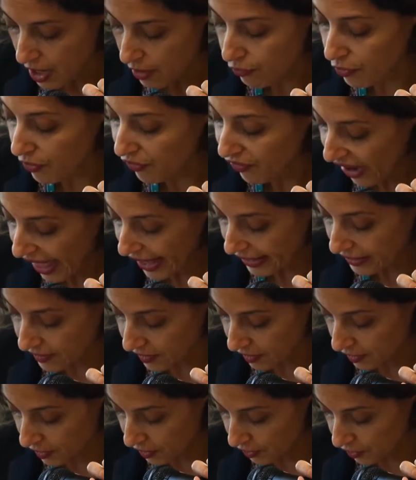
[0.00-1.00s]
reflects
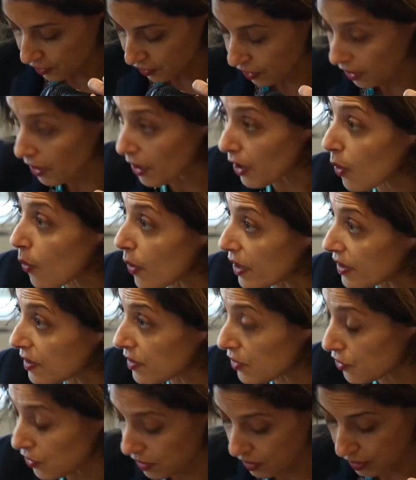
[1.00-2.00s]
this
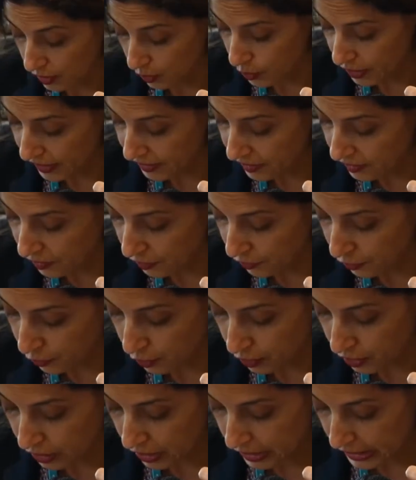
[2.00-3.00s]
quest
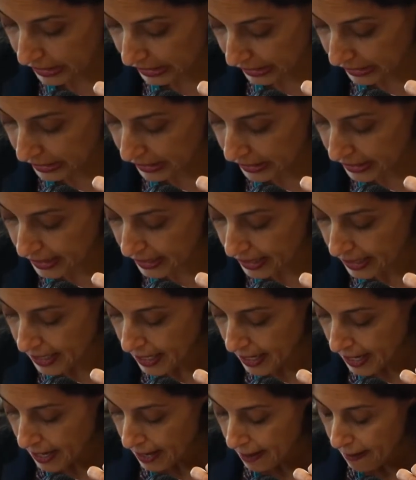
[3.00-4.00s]
for dignity.
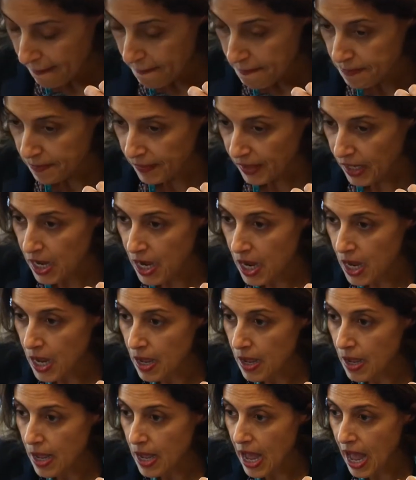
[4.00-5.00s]

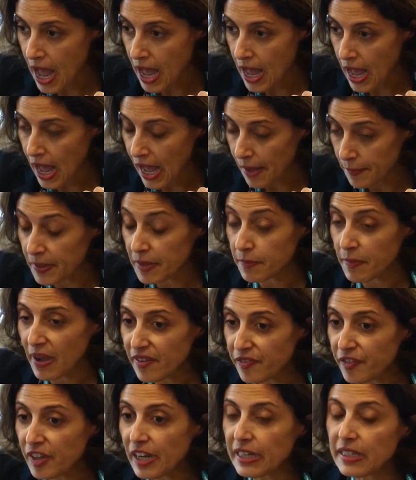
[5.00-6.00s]
I mean,
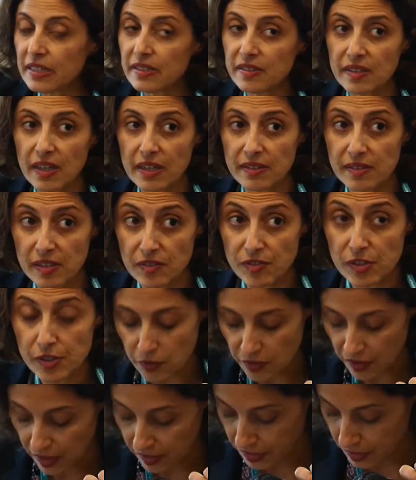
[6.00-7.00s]
my feeling is that civil
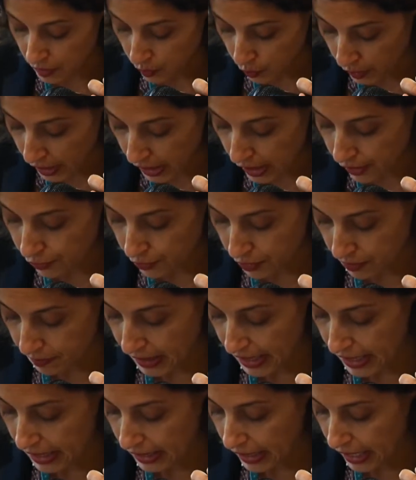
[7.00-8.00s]
society will
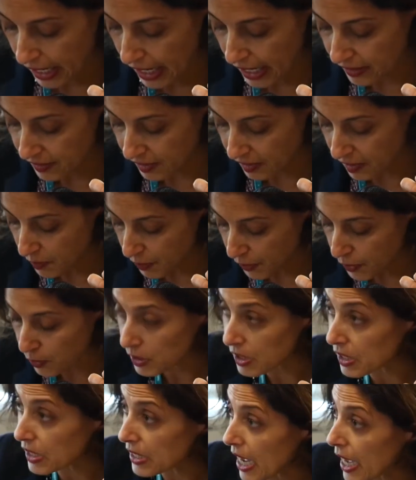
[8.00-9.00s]
remain as an
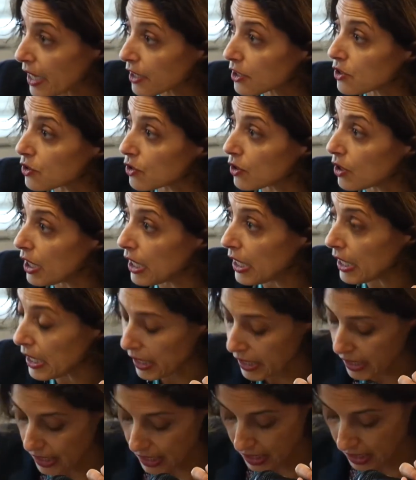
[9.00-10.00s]
important actor
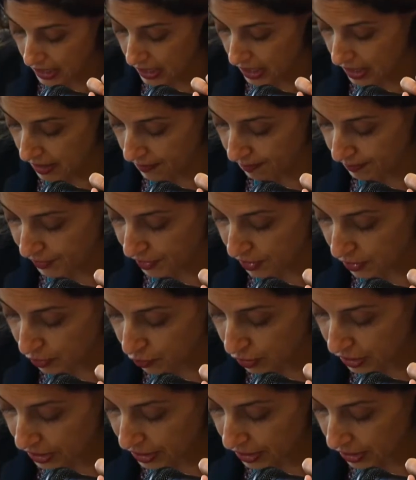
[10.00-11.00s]
in
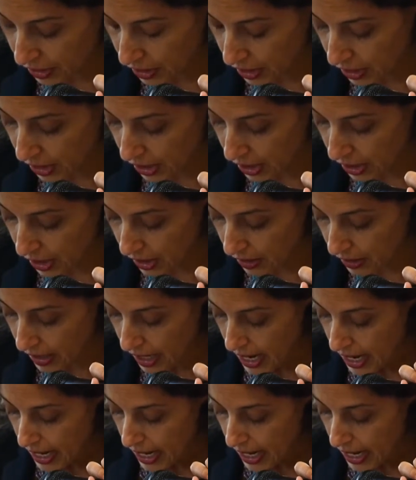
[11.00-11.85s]
security